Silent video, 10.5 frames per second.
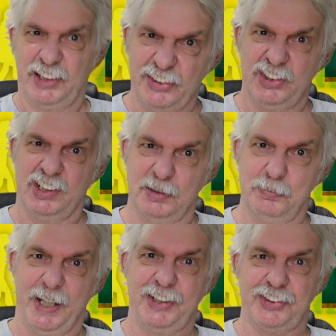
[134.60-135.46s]
Doesn't
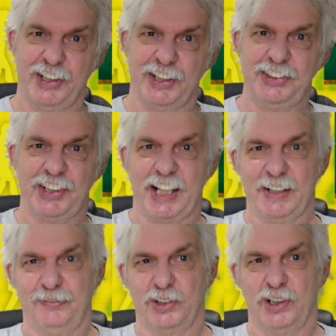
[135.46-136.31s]
it make sense
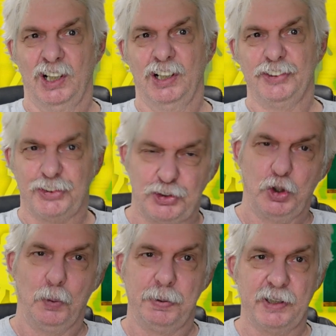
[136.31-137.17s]
that if we're
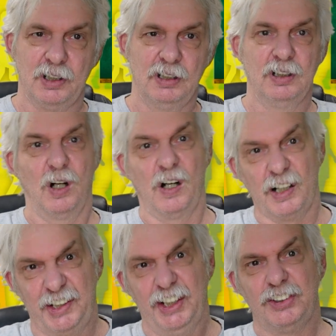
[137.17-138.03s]
stupider,
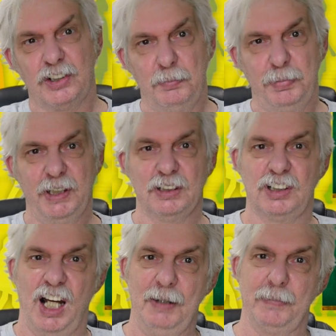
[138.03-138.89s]
our kids are
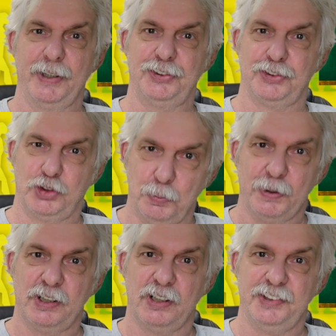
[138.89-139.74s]
being taught by
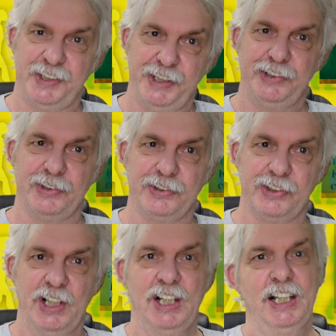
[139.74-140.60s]
stupider
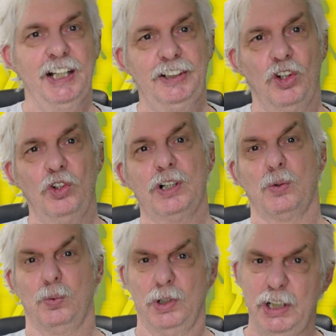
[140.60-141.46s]
teachers, and don't
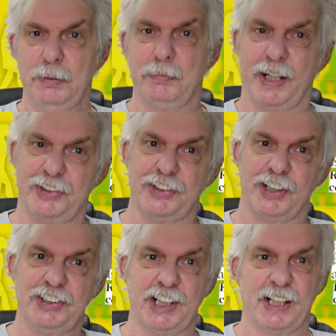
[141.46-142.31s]
it really make
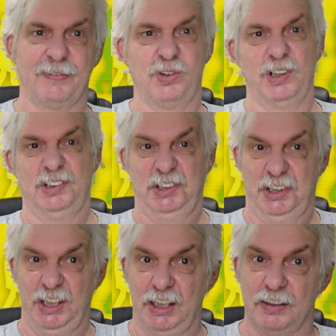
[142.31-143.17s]
sense that if we're
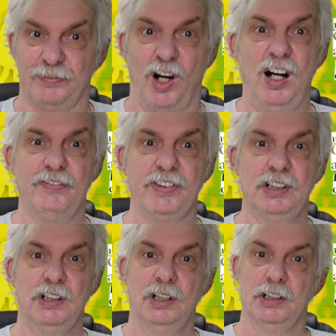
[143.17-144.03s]

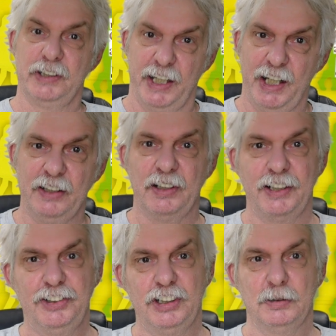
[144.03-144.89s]
de-evolving, the
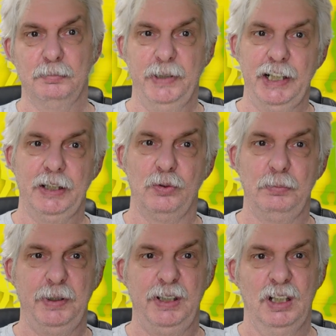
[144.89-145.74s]
headlines in the media
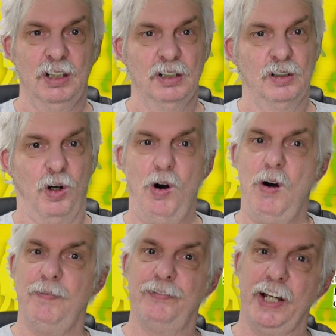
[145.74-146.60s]
would be
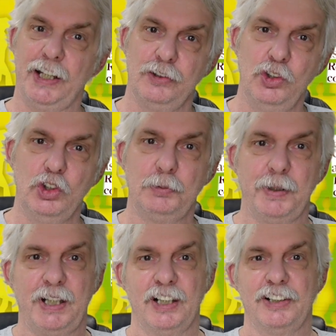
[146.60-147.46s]
all fake news
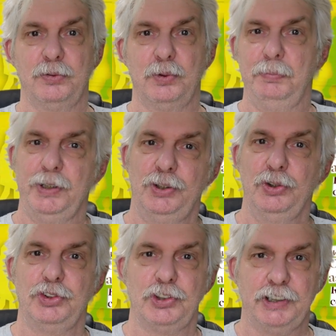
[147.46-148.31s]
because we'd be
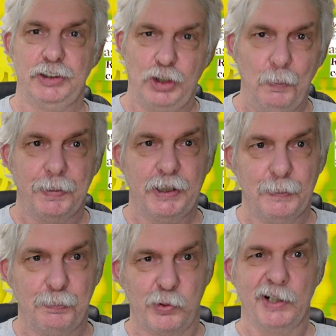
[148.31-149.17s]
too
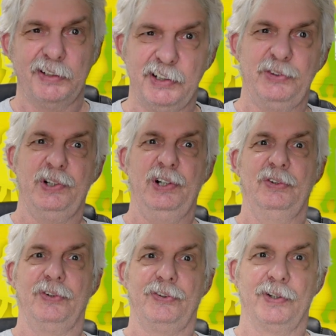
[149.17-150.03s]
stupid to print the
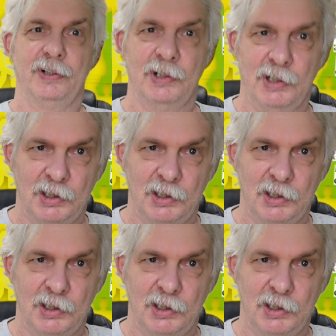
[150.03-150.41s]
truth?